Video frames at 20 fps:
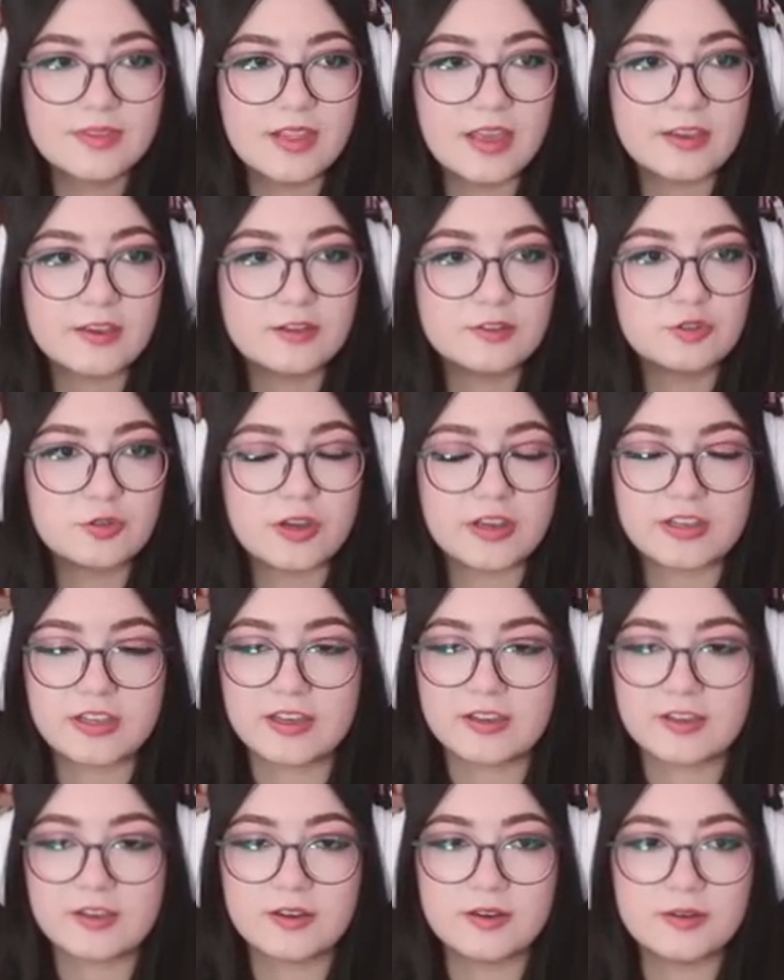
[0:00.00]
I could try
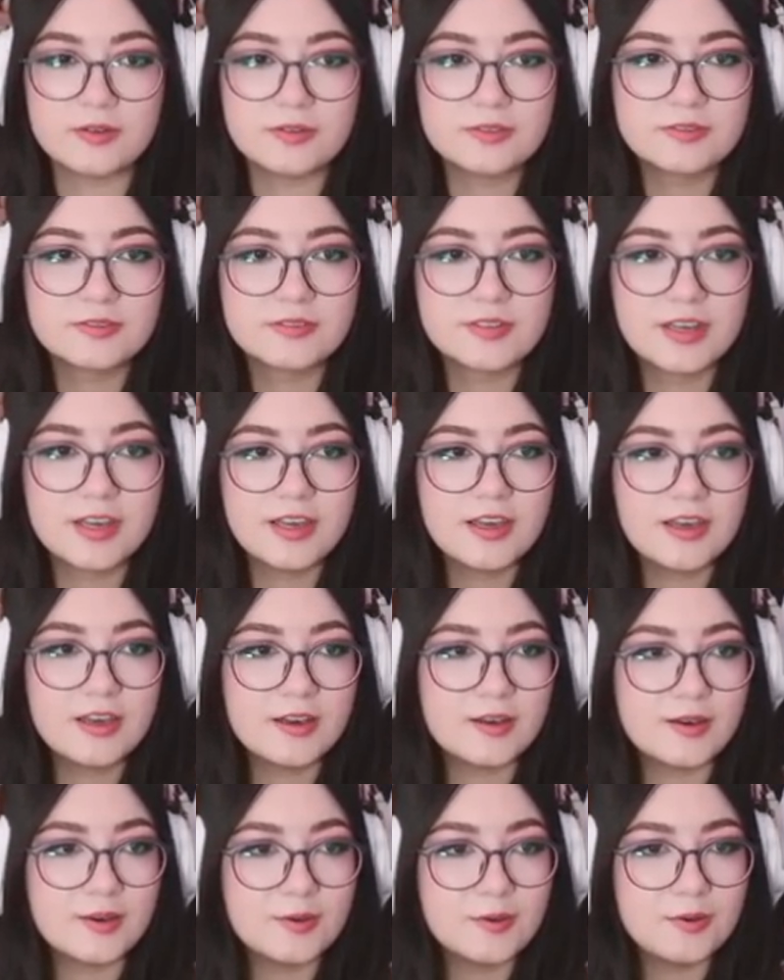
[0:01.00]
Gecko.
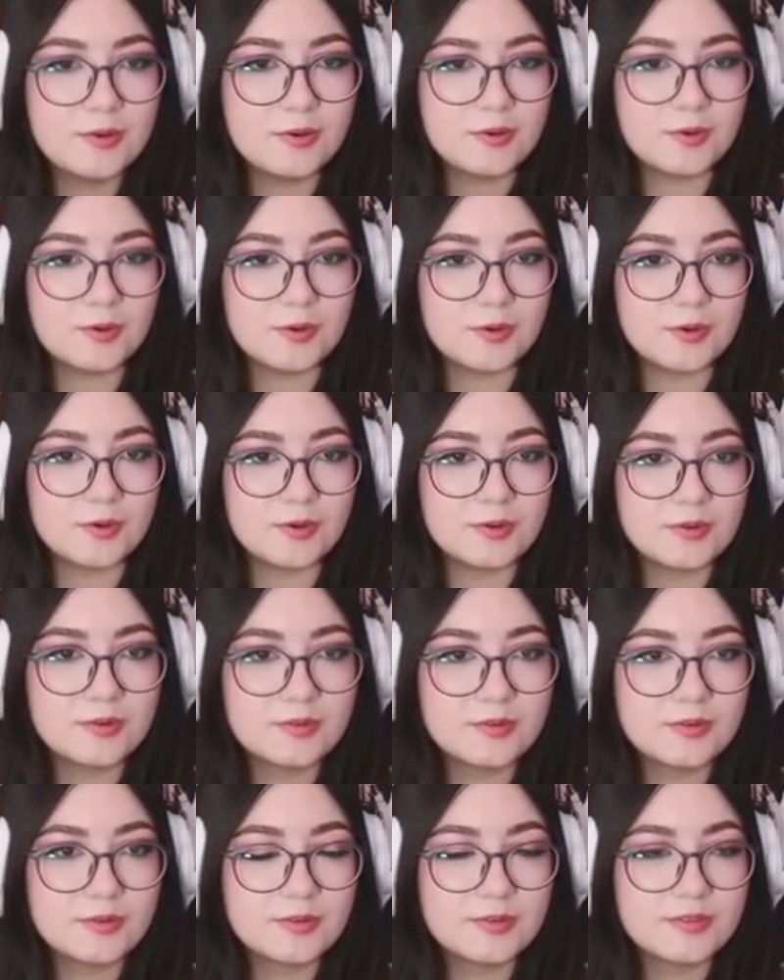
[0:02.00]
Ooh.
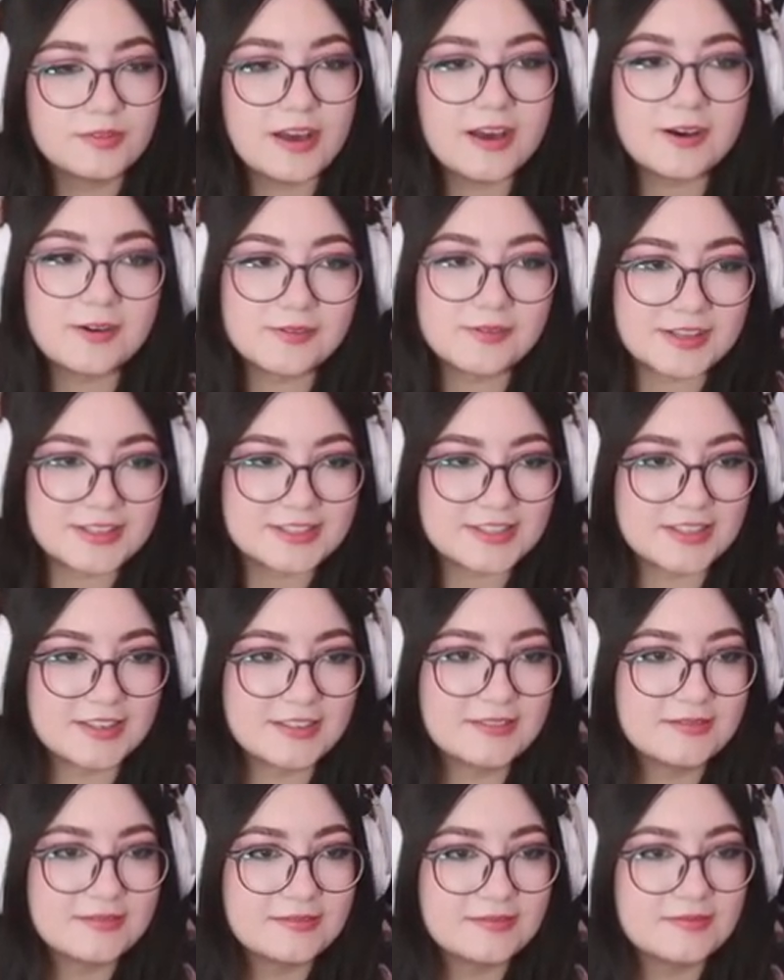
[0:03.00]
Oh, that's it.